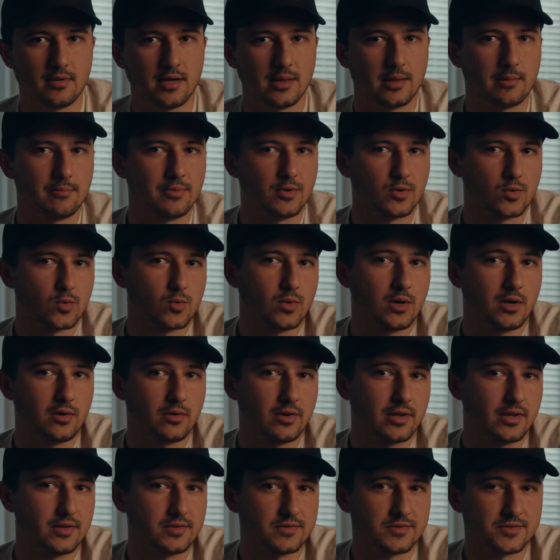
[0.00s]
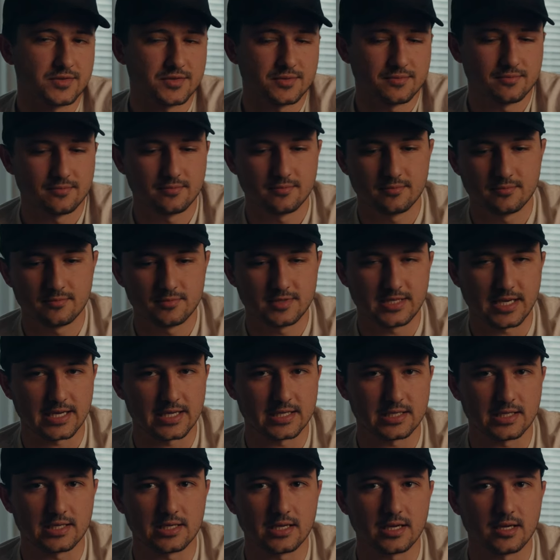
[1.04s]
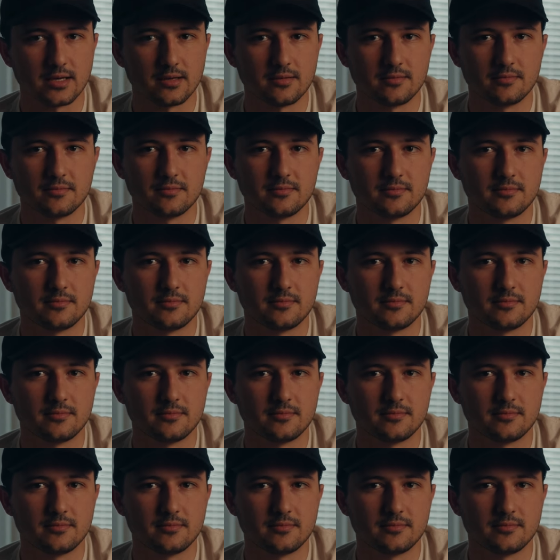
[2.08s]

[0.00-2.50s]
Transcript: and the build quality is second to none.